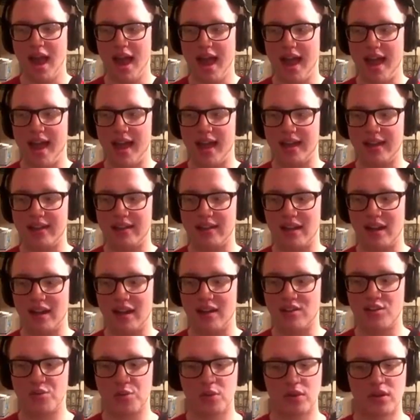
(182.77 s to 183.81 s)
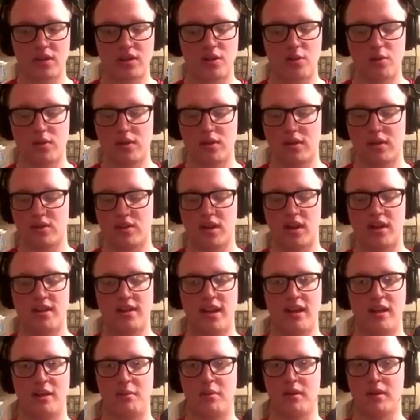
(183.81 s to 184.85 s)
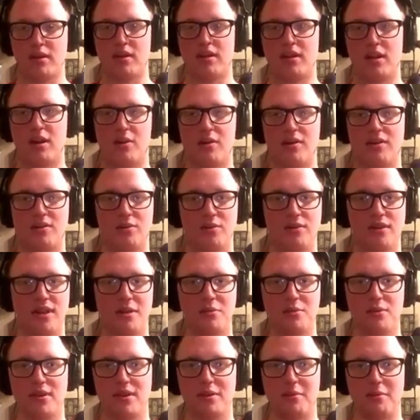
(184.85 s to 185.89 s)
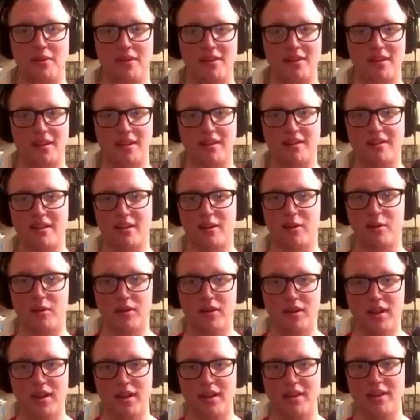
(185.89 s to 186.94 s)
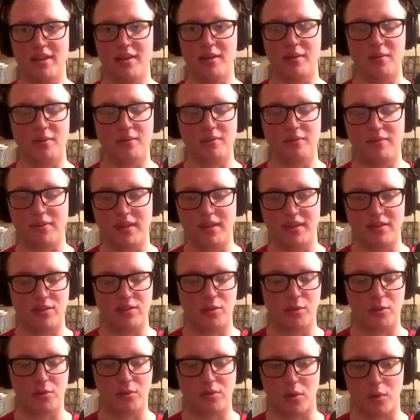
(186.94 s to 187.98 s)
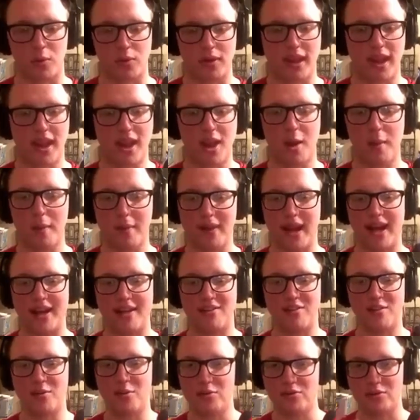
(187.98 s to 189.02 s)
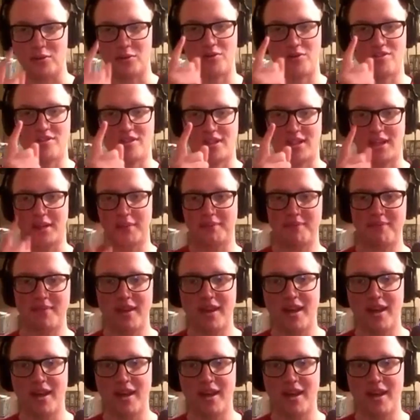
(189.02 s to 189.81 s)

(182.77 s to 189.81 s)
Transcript: And just want to do a little rundown. I'm not going to go into depth with it because I can tell that these two don't care, but I do, so shut up.